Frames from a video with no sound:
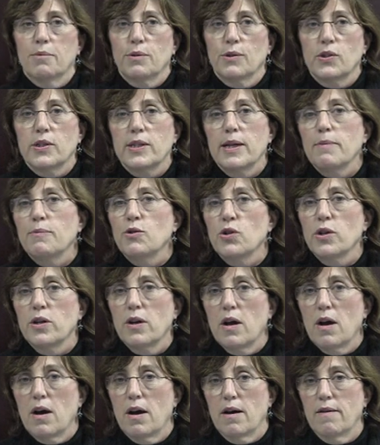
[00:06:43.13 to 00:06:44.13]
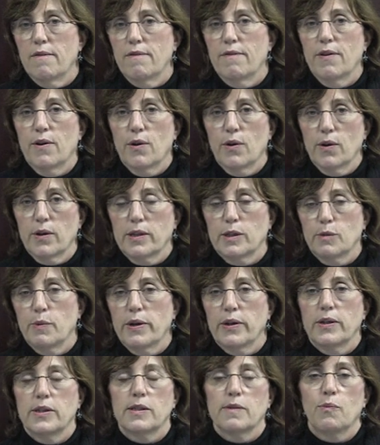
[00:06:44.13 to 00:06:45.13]
perception of her
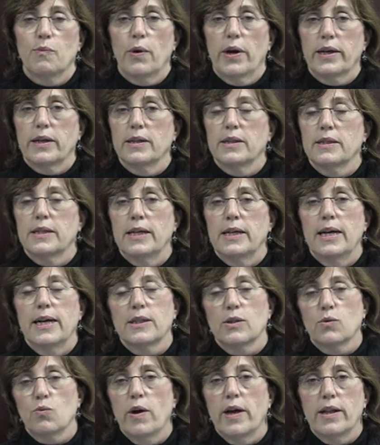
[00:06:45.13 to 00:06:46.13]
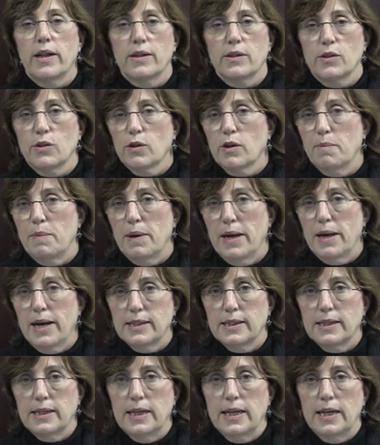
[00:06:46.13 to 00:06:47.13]
experience of pregnancy as well as her
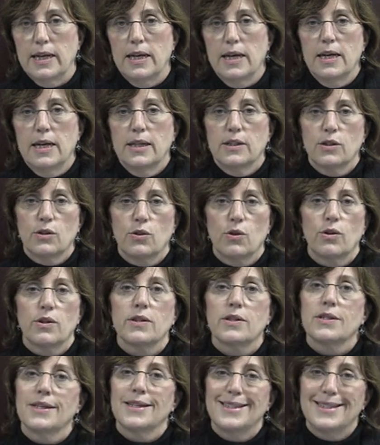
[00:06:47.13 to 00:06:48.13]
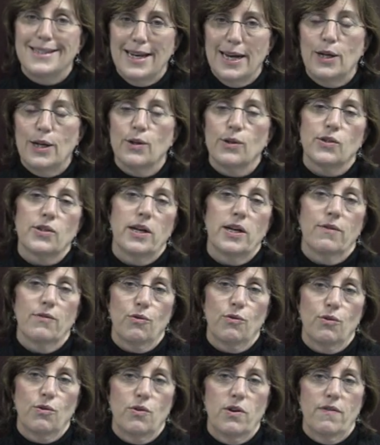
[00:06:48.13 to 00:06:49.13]
capacity to sort of sustain
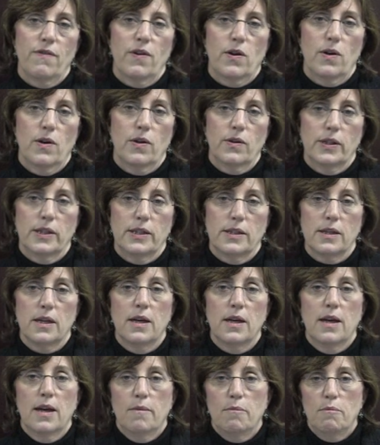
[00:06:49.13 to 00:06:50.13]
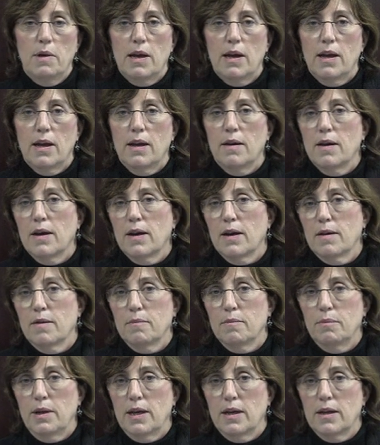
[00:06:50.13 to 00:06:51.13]
herself through difficulties may
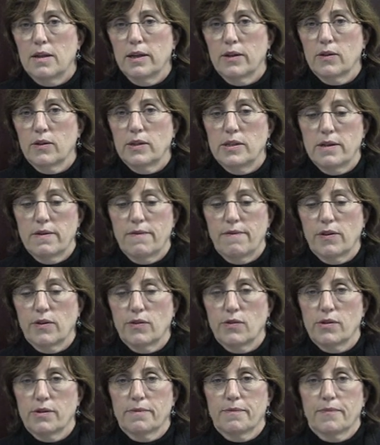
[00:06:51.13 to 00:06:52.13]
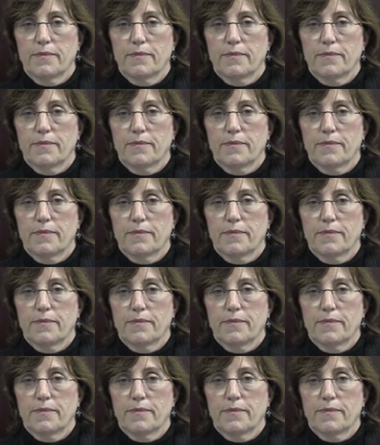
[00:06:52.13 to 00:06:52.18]
be clearly different.